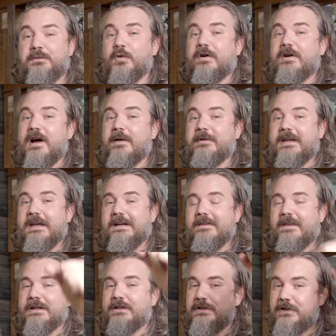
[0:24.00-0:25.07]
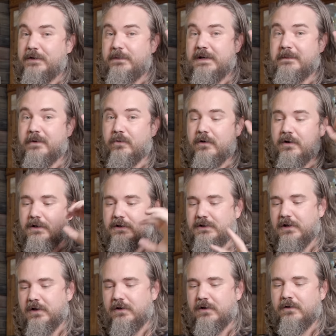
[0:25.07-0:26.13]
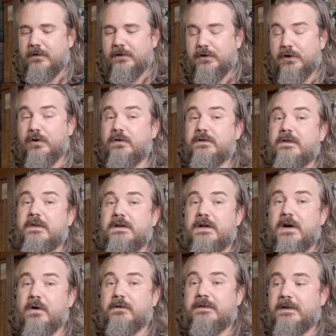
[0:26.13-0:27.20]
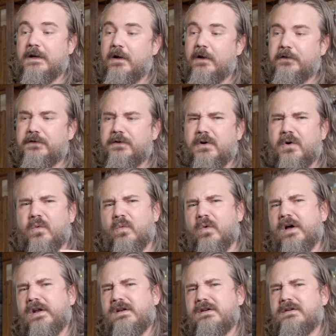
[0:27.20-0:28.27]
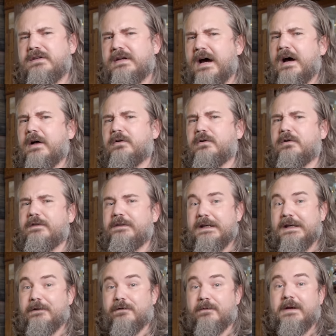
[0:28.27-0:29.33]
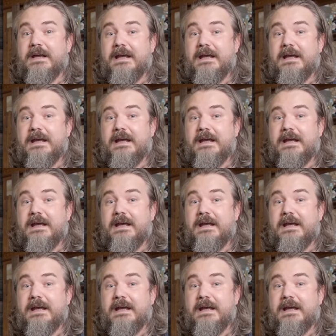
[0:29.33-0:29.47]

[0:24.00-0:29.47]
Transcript: is more complicated than it should be, but we're gonna show you the do's and the don'ts, and then also a one dollar thing from